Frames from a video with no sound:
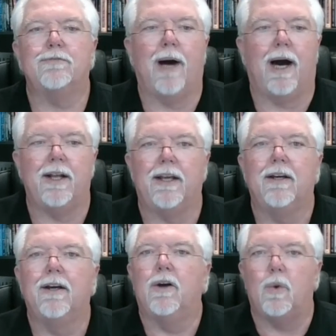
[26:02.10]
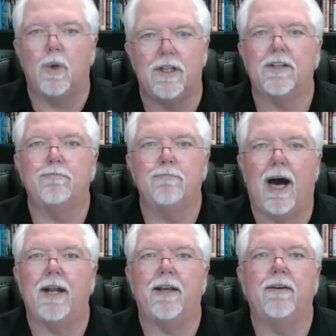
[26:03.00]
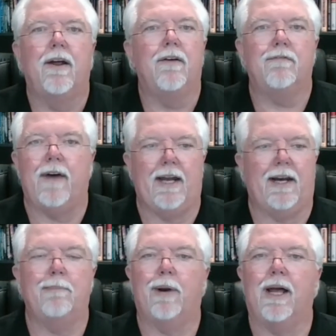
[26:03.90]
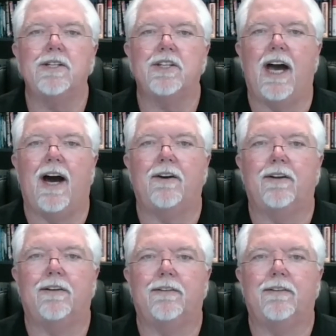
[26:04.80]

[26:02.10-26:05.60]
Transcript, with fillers: body. When this body finally plays out,